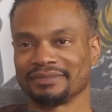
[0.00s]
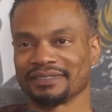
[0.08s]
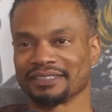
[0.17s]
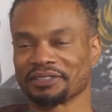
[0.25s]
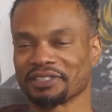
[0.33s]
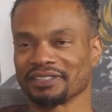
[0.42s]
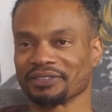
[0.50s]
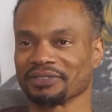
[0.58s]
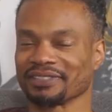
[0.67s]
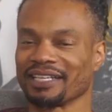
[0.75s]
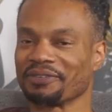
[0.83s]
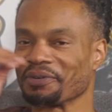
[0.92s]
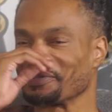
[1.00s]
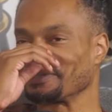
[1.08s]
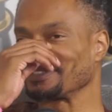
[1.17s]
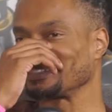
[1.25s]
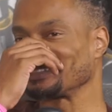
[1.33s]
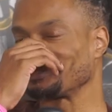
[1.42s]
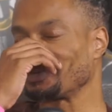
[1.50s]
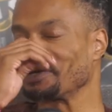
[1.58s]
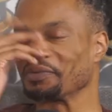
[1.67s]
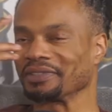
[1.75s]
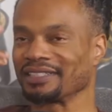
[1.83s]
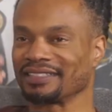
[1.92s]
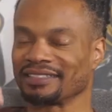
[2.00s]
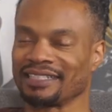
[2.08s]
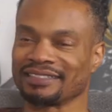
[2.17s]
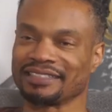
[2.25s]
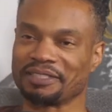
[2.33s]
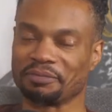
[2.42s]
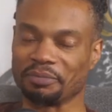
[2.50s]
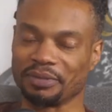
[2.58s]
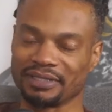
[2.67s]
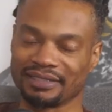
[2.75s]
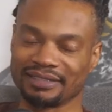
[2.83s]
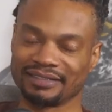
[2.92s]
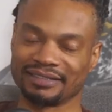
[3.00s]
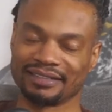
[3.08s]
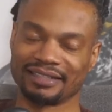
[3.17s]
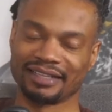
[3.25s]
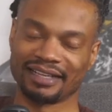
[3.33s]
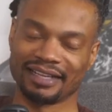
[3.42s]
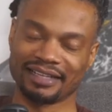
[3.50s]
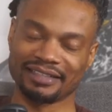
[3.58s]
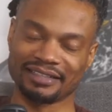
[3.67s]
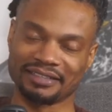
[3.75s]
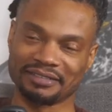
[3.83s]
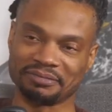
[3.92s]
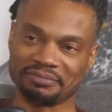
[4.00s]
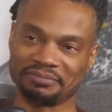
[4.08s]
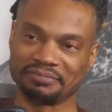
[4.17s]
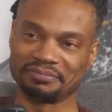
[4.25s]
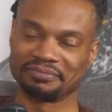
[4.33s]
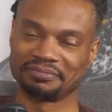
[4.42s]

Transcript: It's this old saying where there's a well, I don't want to say his last name, but um,